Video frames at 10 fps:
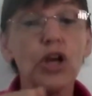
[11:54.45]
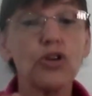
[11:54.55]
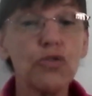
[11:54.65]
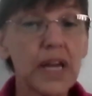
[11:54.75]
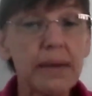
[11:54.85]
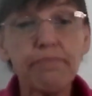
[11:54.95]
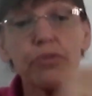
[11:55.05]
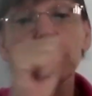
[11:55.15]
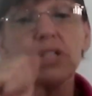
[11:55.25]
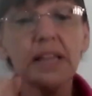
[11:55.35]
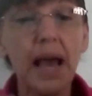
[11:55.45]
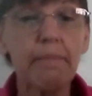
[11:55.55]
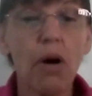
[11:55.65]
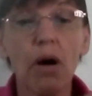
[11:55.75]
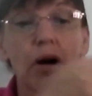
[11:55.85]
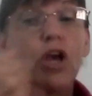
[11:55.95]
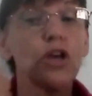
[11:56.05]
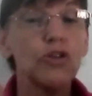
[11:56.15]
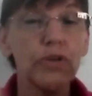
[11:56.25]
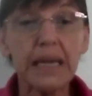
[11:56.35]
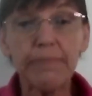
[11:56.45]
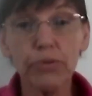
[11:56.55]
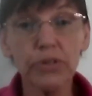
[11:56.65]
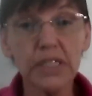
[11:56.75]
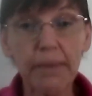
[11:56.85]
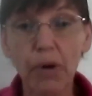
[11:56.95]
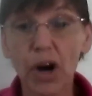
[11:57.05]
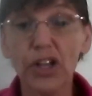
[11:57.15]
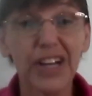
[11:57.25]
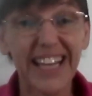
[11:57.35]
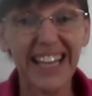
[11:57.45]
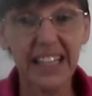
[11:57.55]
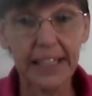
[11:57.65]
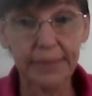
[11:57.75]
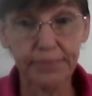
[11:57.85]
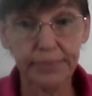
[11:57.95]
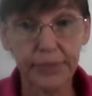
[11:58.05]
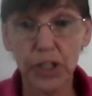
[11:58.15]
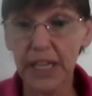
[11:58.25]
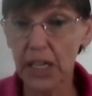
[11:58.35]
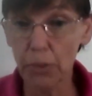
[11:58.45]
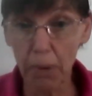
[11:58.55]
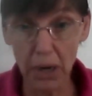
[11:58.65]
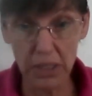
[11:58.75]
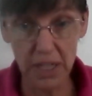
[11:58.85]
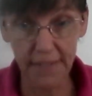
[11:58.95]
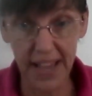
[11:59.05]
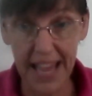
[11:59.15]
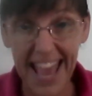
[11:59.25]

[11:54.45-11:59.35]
You keep bruising that part. You keep bruising that part. You're going to kill it. You're going to kill parts of it.